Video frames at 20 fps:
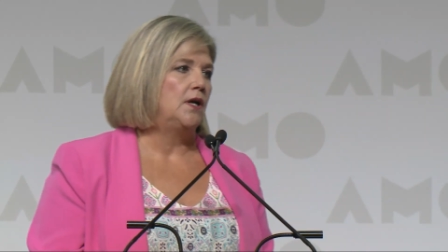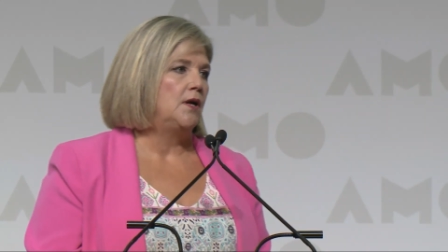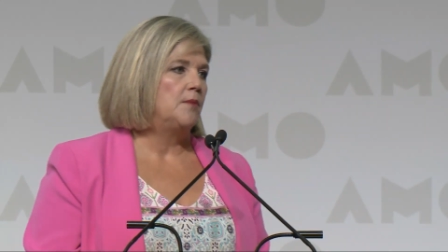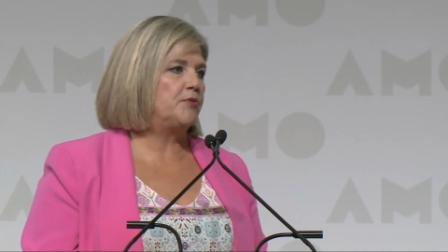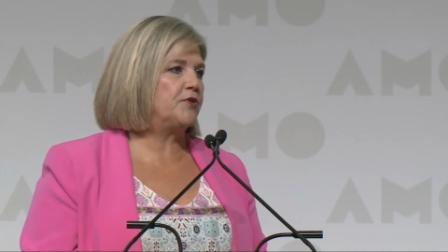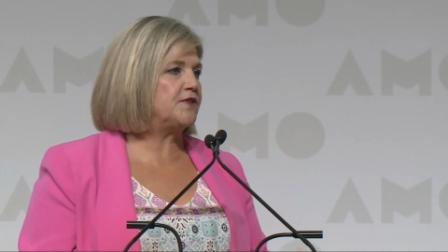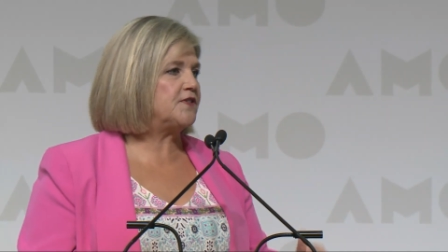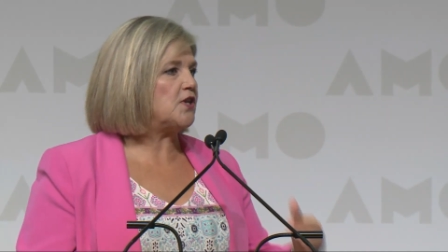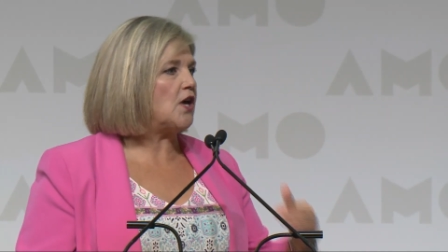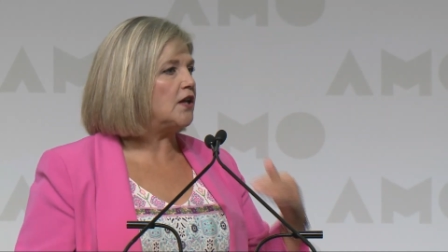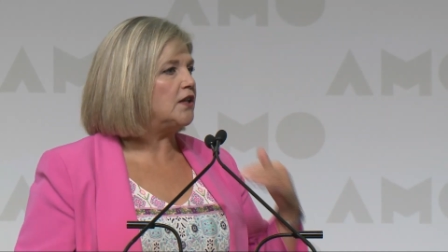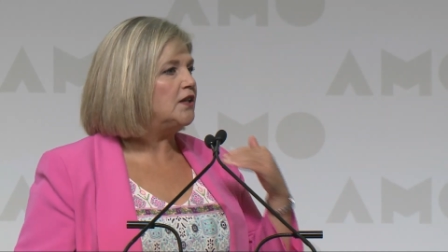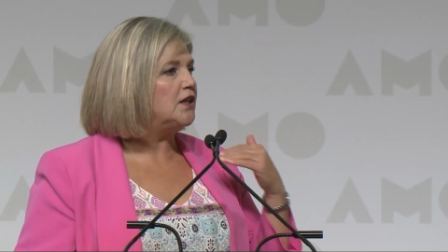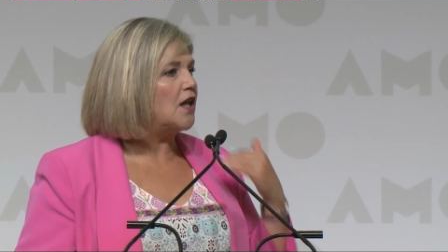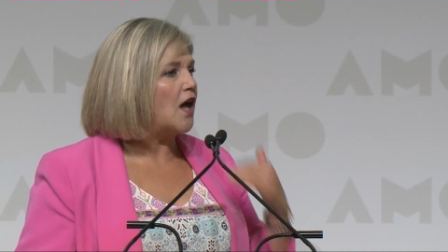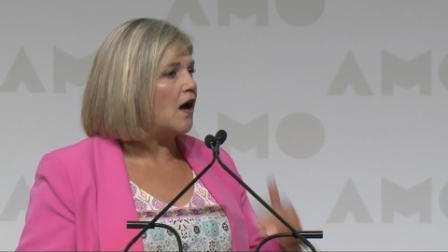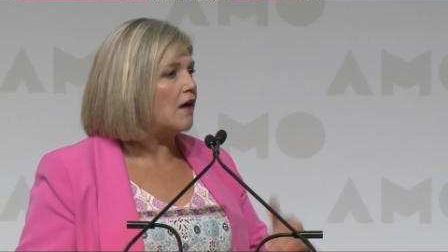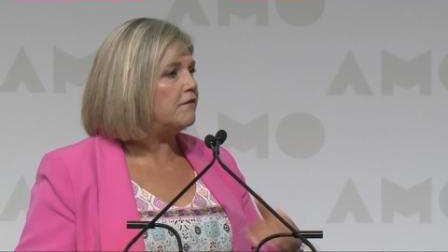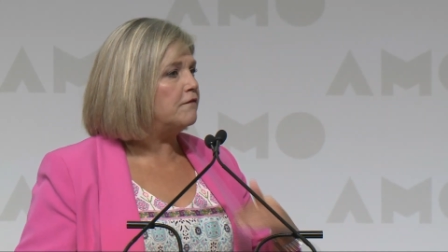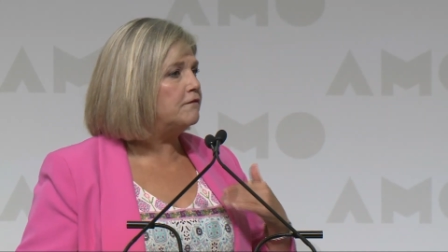Personne
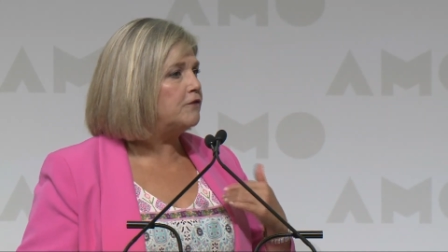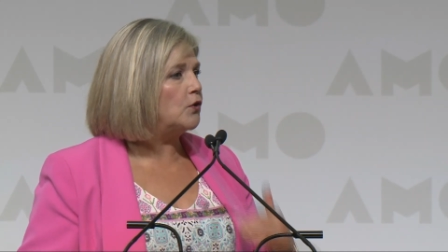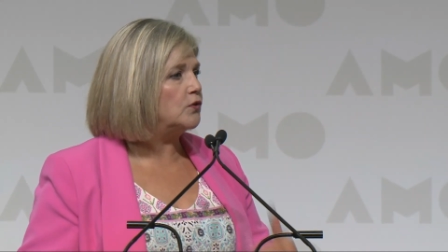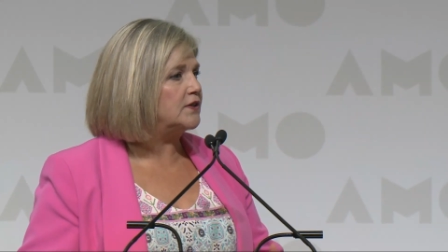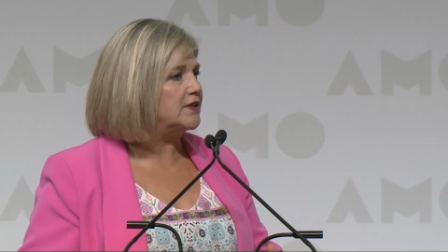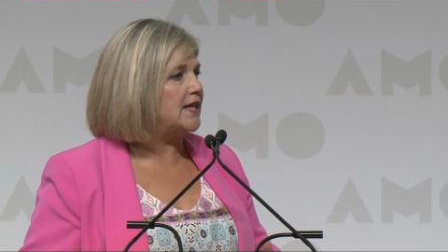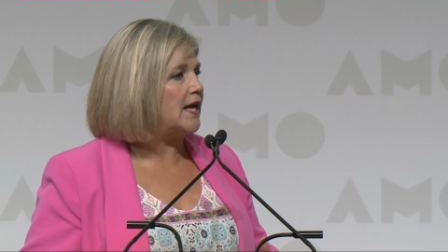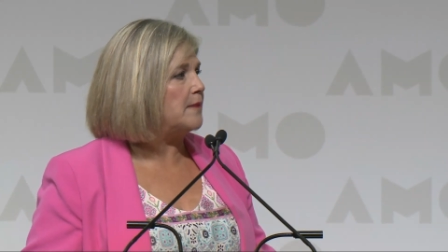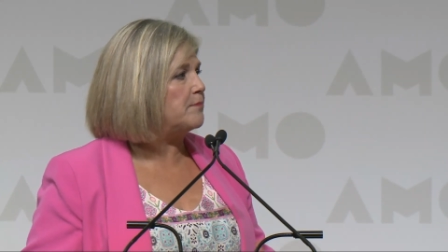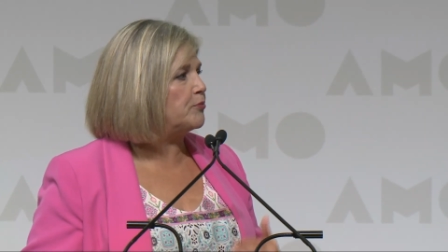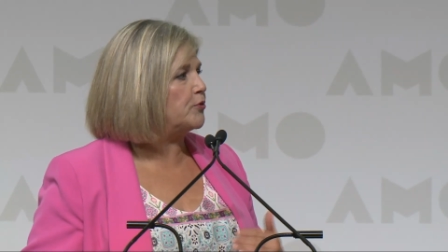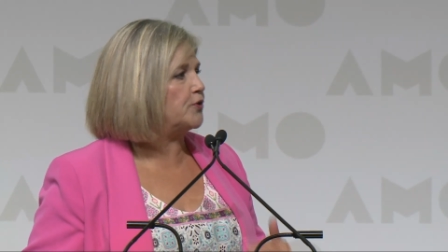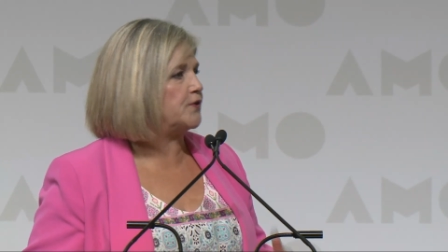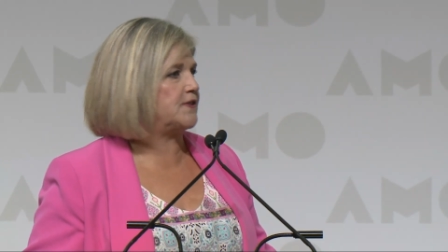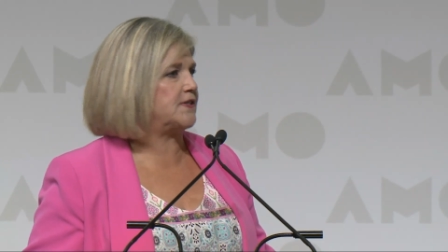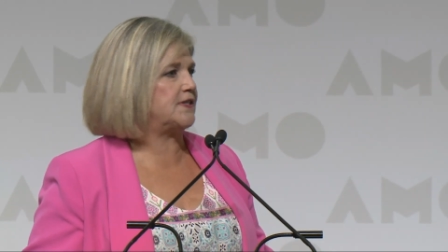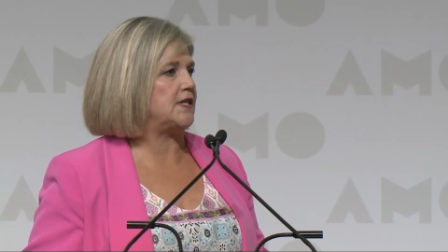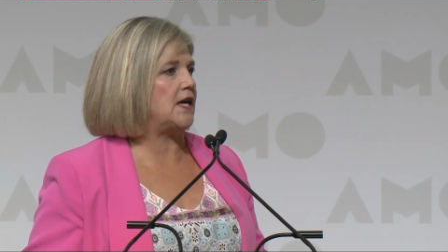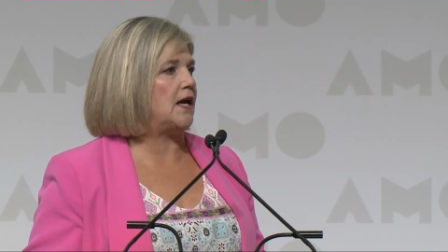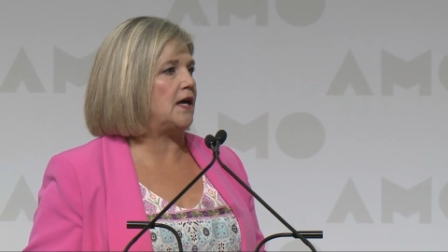n'a voté pour
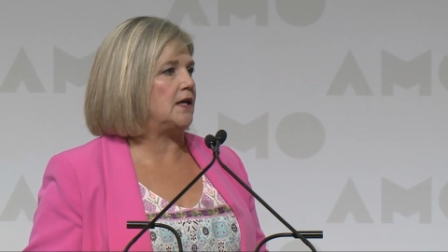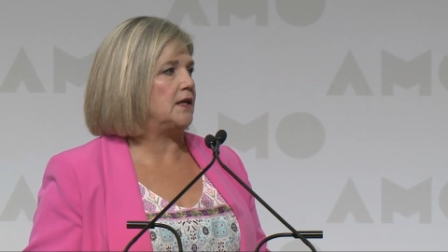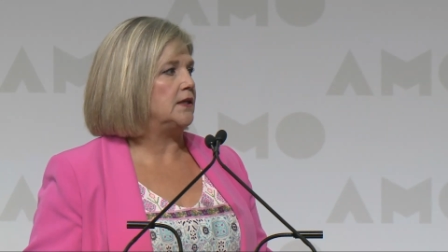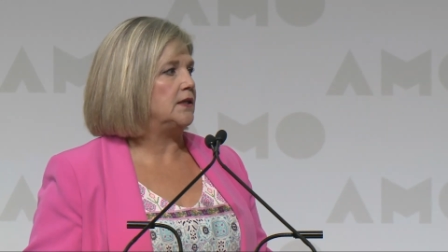ça.